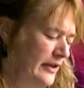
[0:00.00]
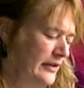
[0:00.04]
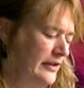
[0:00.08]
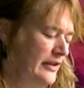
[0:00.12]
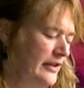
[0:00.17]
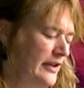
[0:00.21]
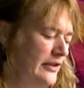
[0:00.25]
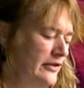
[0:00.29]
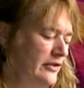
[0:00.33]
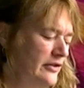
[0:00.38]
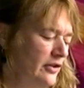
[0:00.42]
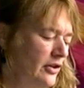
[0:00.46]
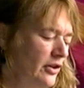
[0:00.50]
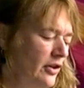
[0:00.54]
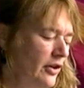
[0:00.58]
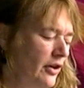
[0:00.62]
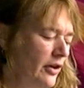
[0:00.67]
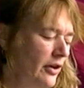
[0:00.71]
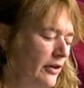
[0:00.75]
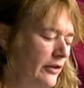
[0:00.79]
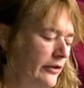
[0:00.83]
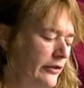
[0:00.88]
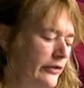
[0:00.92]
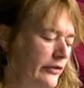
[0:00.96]
that the
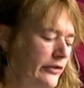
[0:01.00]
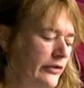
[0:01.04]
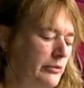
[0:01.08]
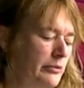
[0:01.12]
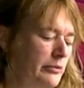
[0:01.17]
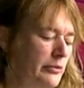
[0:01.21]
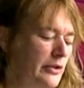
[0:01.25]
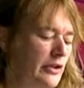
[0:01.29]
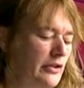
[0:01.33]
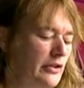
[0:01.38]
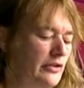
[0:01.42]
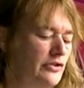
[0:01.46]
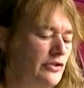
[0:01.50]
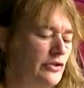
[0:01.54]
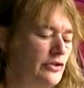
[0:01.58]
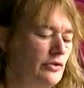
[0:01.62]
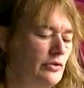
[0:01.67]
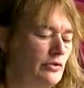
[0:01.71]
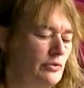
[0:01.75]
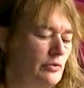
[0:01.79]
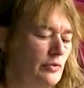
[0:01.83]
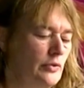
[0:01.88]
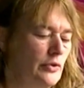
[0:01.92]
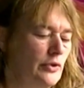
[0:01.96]
cloth, because
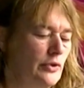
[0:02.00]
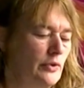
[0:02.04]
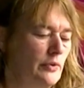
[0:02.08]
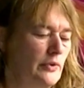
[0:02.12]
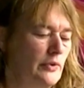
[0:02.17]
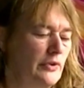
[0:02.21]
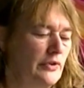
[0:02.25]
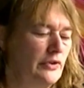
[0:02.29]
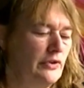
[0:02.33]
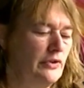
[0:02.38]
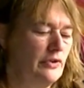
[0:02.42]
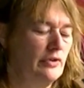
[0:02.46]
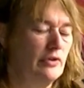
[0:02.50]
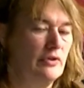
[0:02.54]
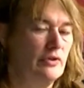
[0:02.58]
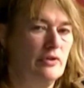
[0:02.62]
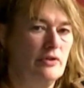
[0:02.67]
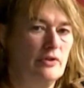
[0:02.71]
you work with